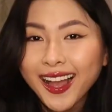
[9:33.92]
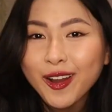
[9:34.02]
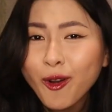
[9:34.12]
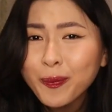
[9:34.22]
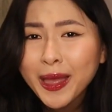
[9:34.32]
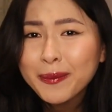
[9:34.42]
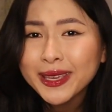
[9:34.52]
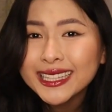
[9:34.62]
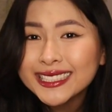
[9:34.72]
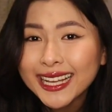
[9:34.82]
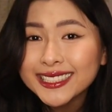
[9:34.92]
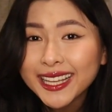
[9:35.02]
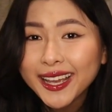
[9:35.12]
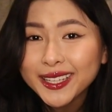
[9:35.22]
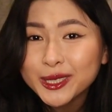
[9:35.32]
I hope that made
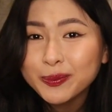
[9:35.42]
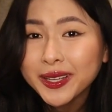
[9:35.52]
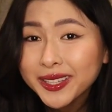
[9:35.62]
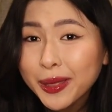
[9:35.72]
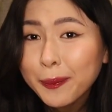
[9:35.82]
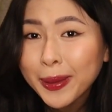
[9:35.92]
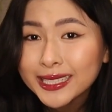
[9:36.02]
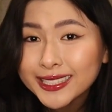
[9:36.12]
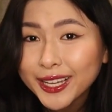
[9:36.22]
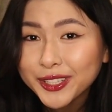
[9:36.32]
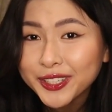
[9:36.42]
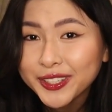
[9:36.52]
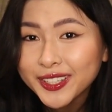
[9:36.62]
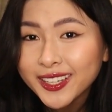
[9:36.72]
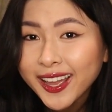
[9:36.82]
sense. I explained it the best I
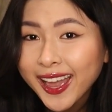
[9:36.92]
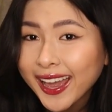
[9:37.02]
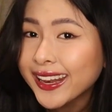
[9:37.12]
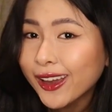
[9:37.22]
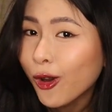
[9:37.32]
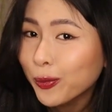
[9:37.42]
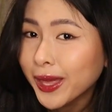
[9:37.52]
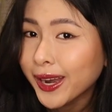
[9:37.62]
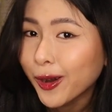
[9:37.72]
could, and I hope that